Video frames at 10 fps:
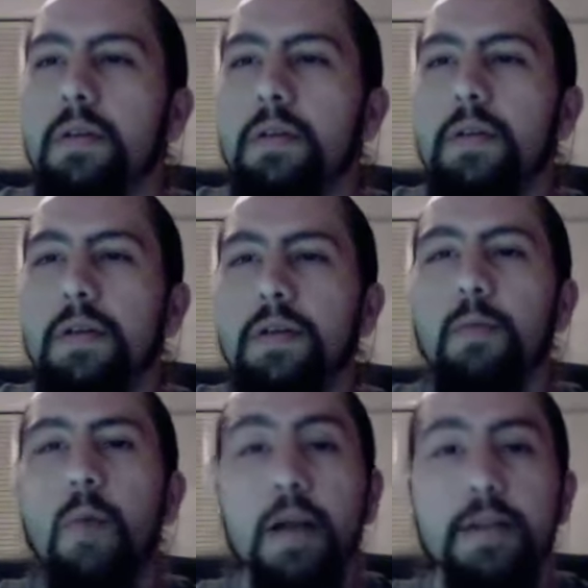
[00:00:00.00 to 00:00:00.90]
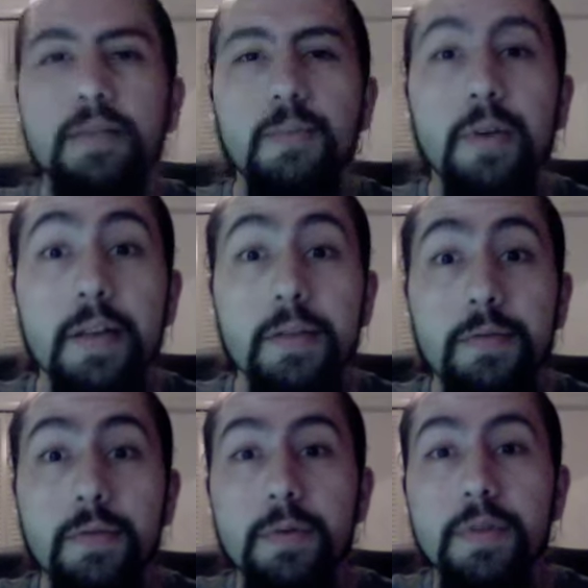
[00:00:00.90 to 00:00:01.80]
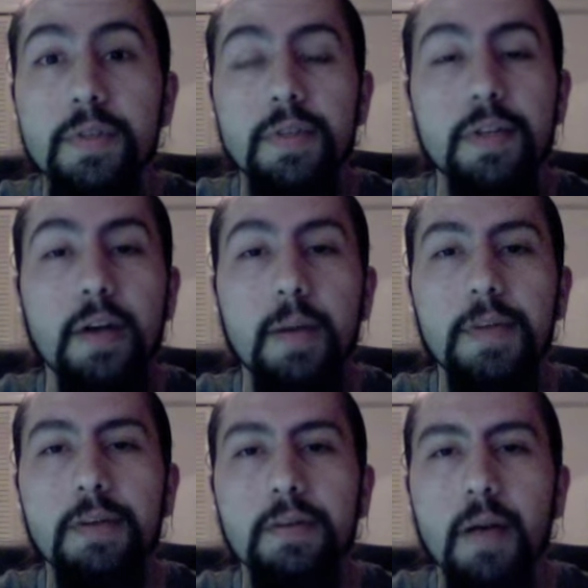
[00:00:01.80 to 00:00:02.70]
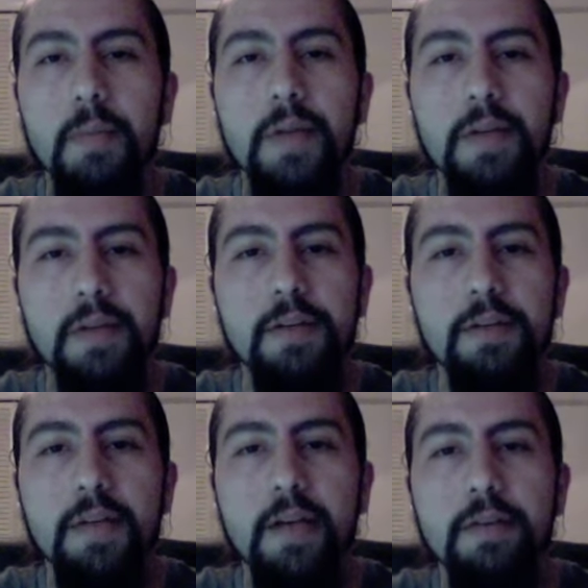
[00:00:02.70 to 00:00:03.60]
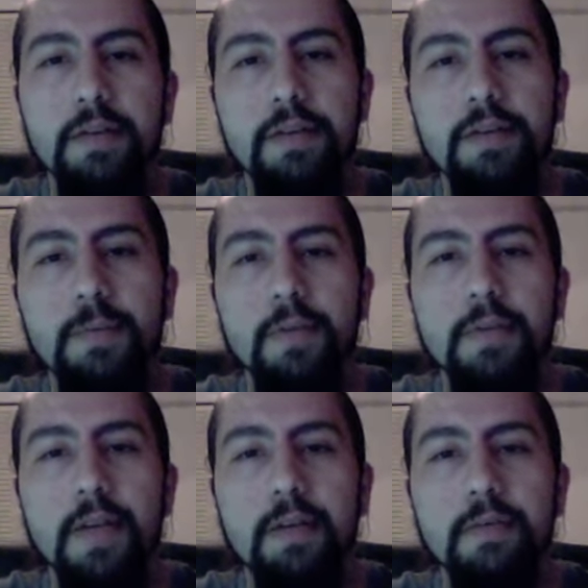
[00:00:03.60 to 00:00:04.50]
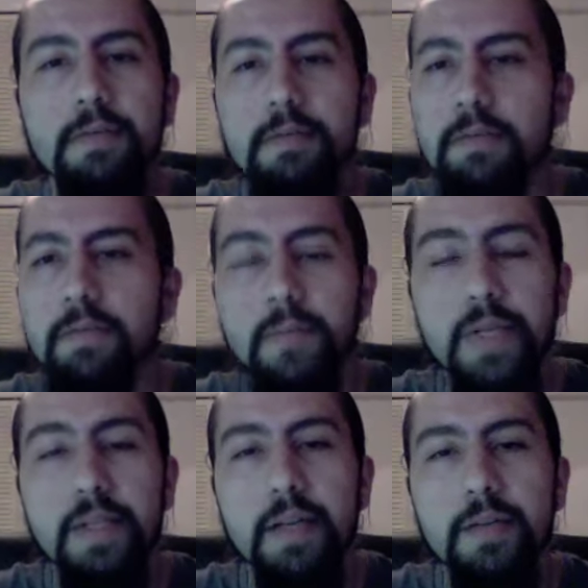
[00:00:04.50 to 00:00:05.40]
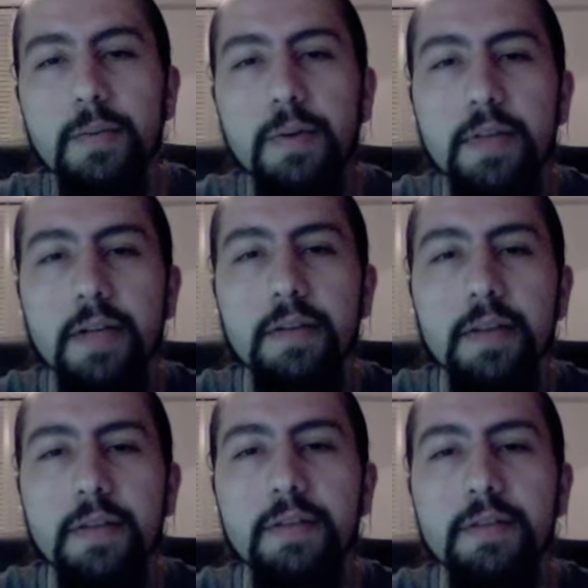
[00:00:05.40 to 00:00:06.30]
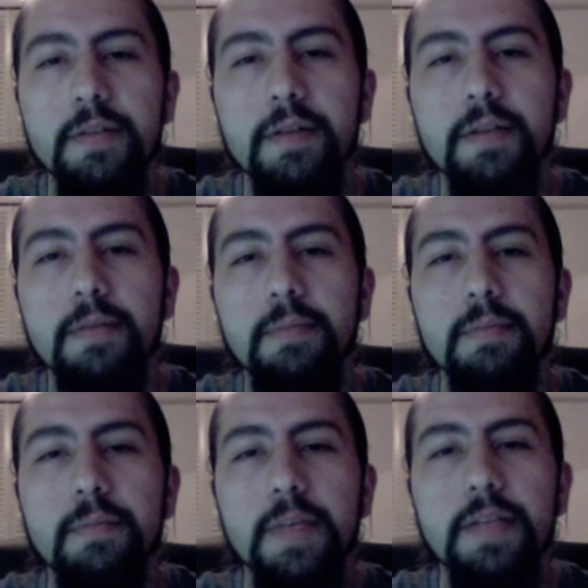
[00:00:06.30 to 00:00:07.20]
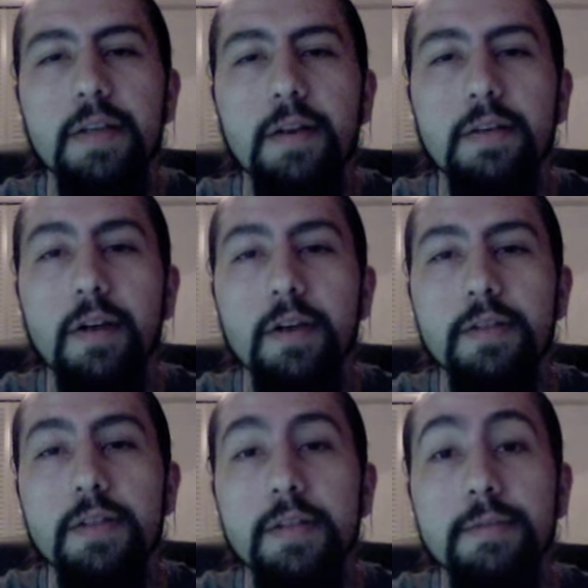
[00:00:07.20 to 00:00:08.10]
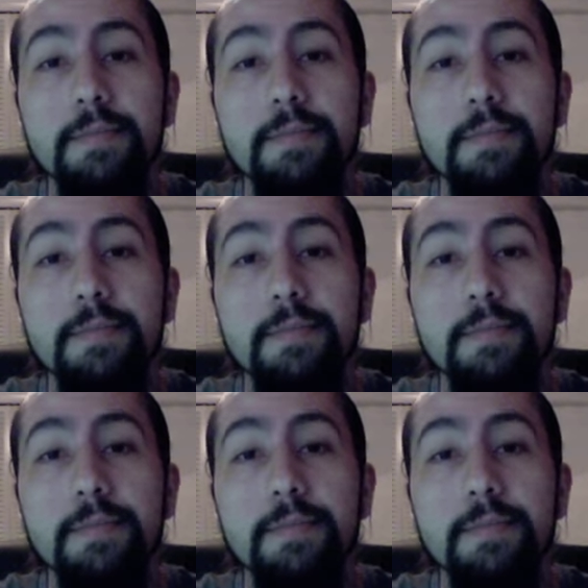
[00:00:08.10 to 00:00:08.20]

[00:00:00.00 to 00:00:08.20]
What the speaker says: their widespread influence there. I mean, I bet in your town, in your small town, big town, small town, that there's a Masonic lodge in it.